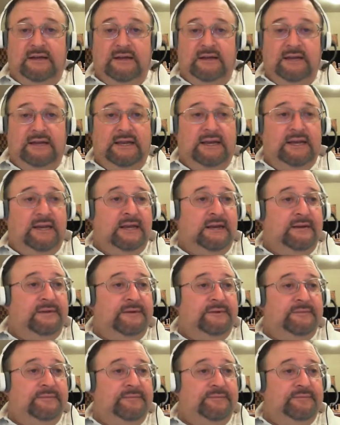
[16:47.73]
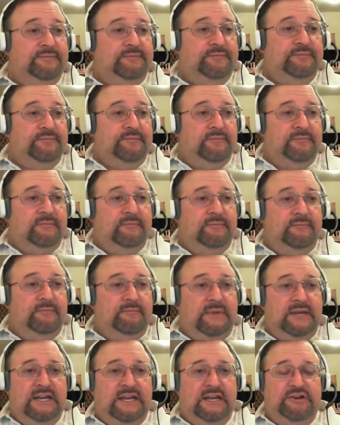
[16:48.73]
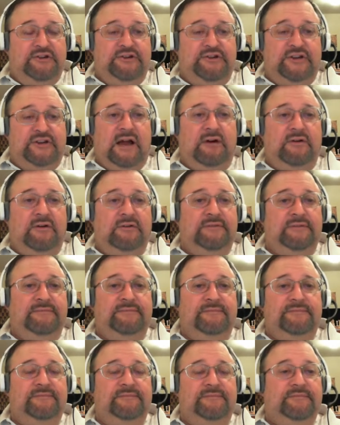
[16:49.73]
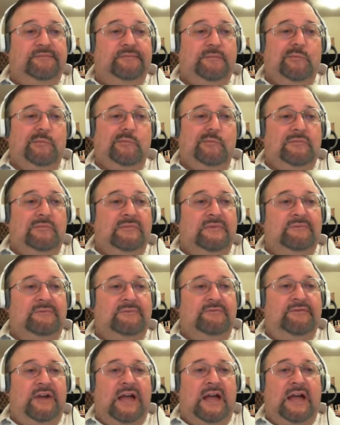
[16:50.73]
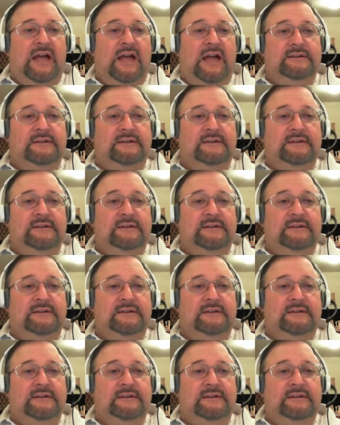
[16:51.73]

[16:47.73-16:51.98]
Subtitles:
in Media Shout. In fact,